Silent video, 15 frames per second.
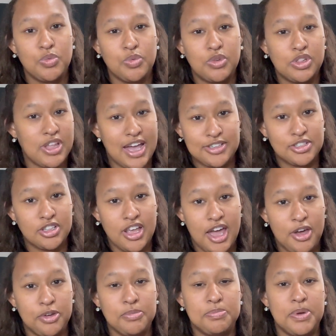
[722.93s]
class
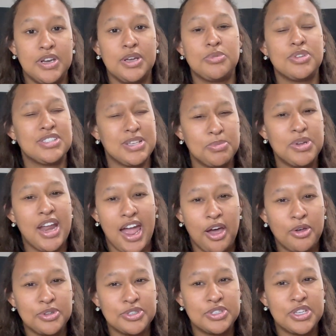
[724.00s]
clown, but it was someone
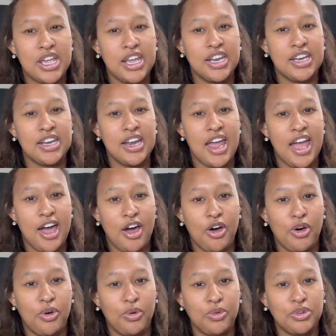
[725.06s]
else, and
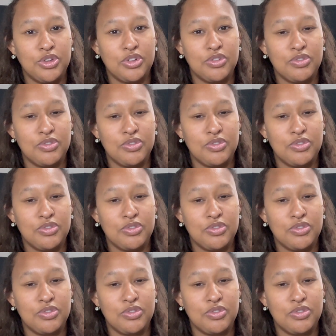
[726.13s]
how